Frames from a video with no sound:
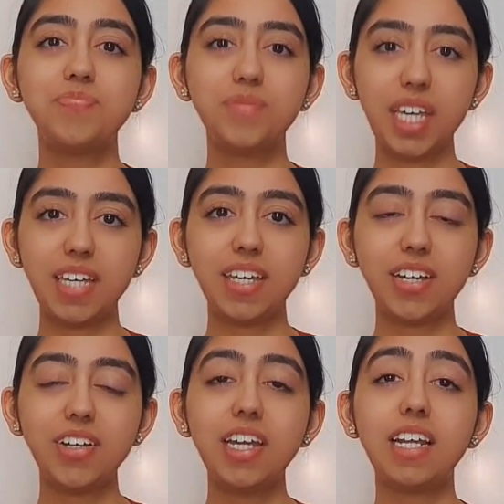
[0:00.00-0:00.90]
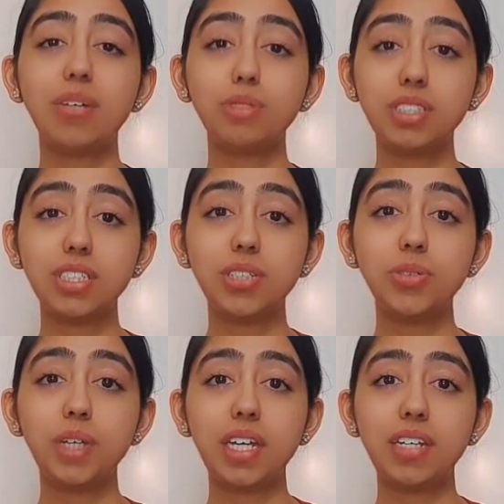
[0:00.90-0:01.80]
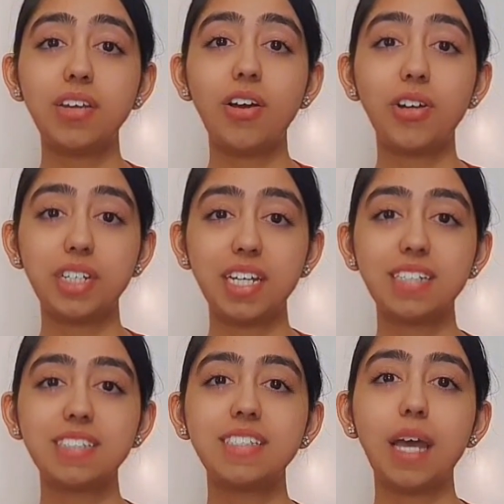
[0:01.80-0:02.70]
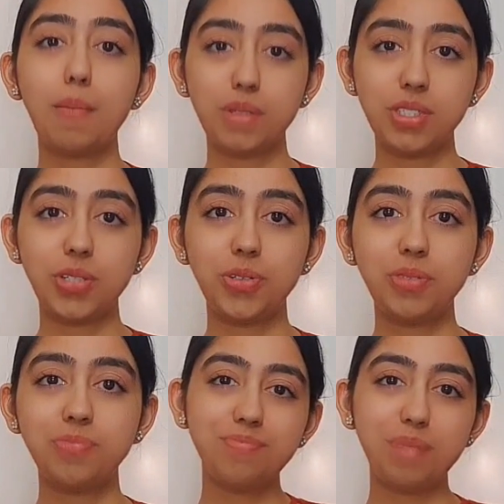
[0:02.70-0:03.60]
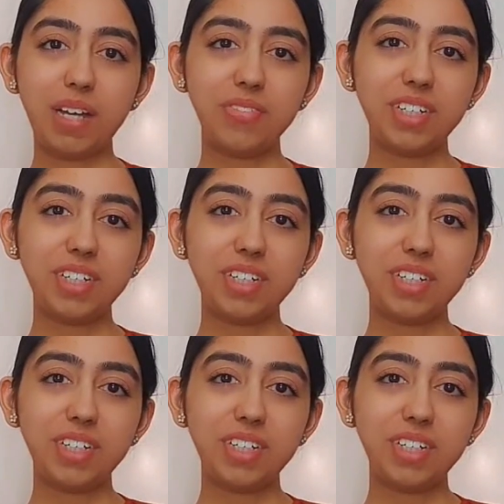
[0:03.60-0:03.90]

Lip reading: Take care, and I will see you in our next episode. Bye for